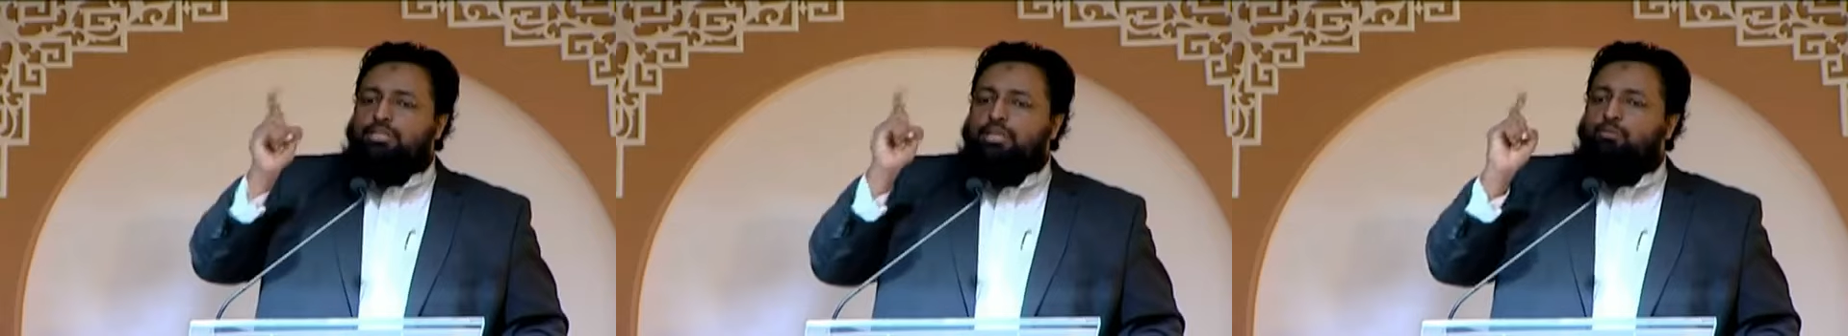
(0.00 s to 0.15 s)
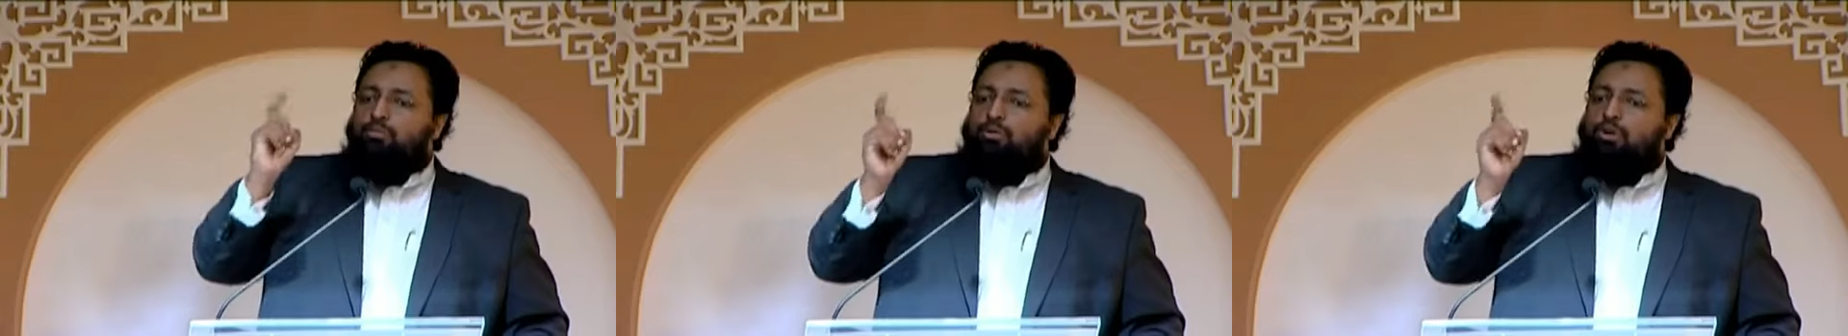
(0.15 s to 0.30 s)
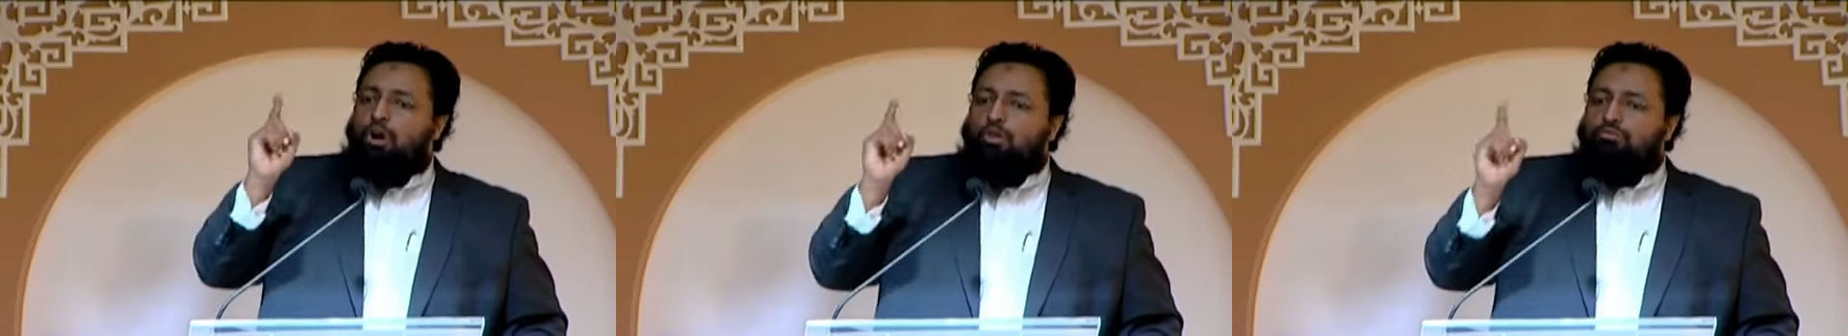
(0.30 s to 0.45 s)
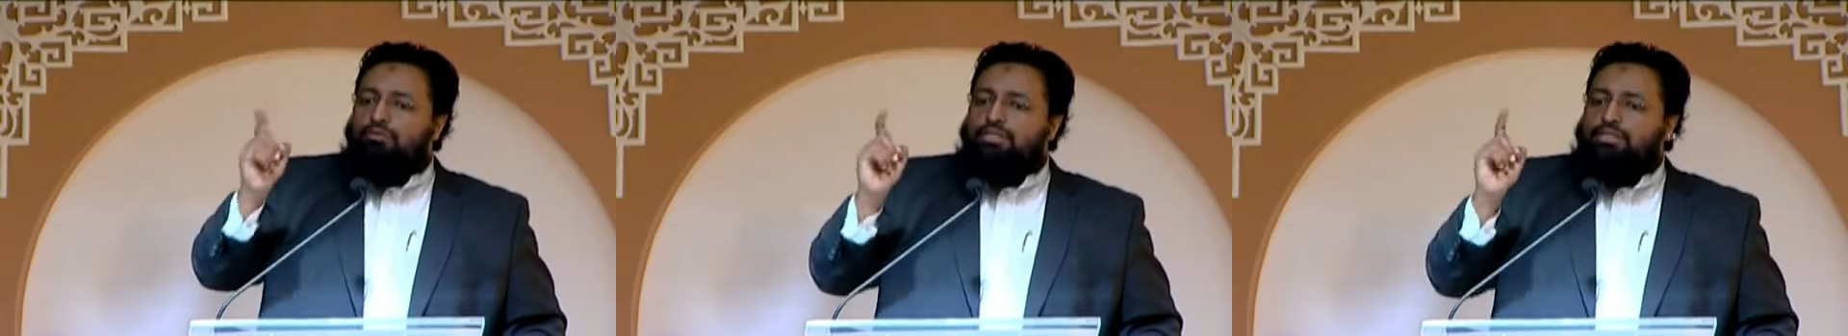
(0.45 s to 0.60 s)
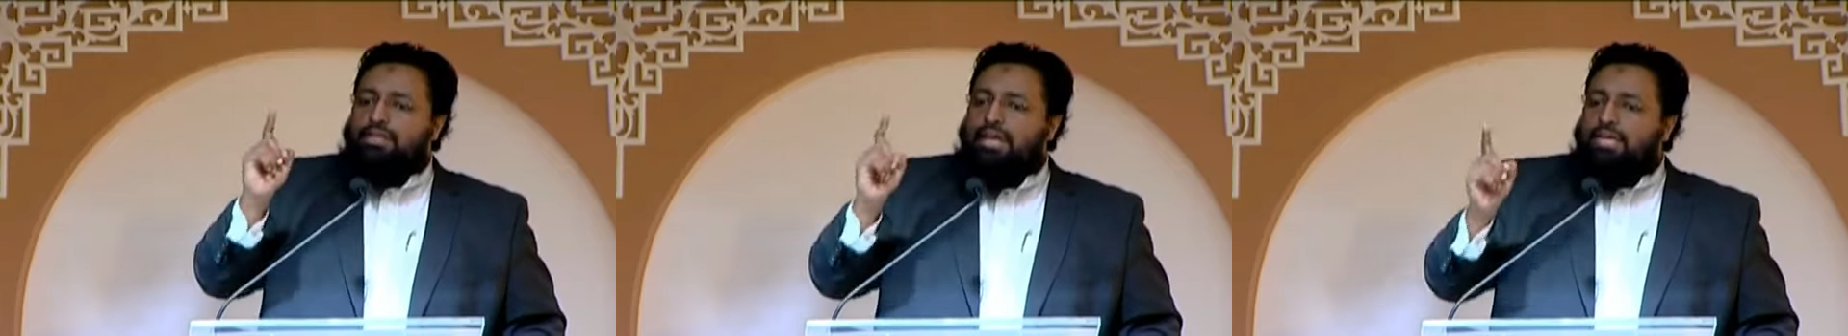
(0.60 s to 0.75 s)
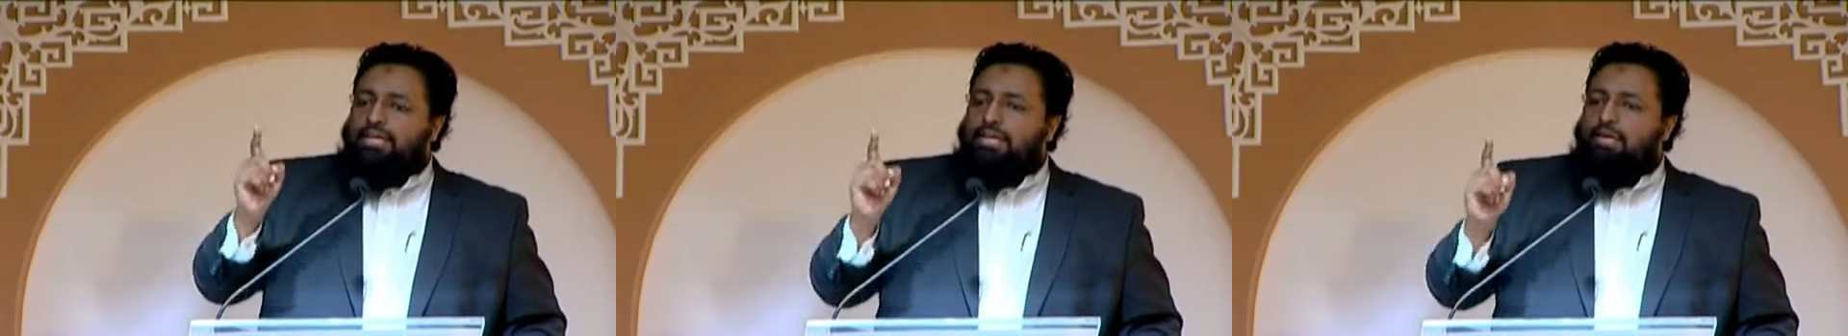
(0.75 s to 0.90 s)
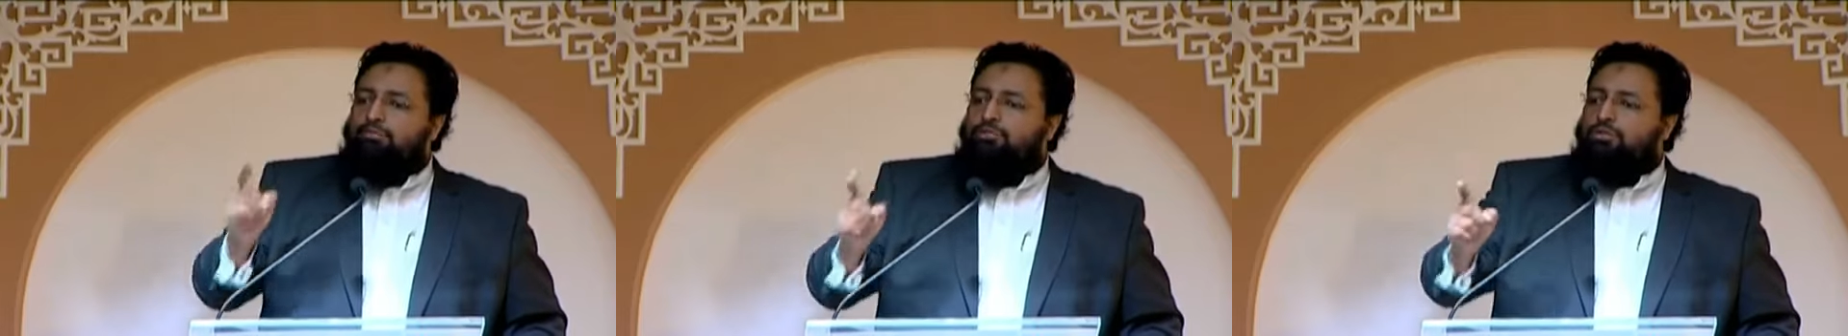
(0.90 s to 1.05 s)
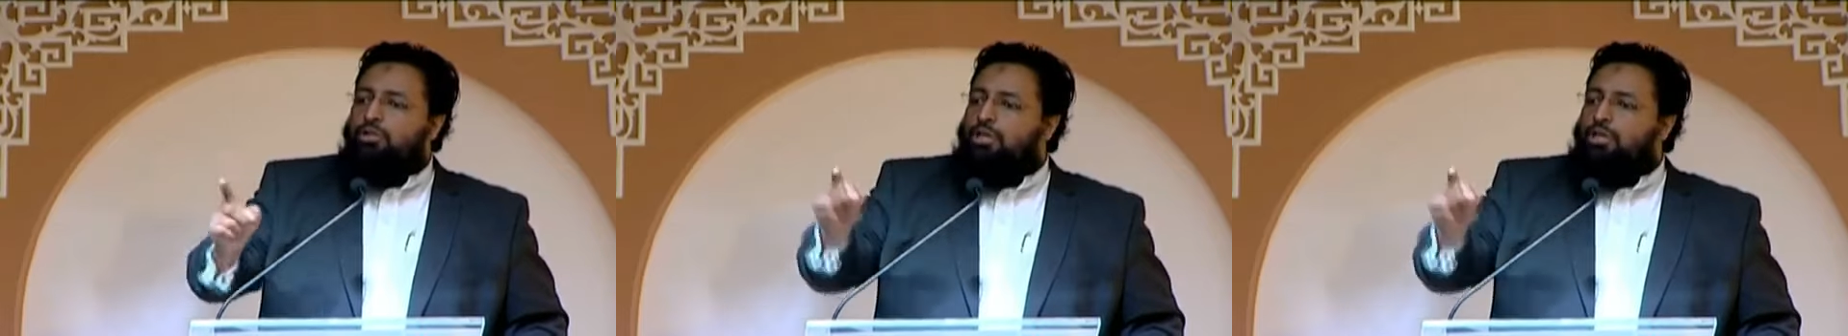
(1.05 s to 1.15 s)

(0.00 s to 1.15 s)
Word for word: written will overtake him,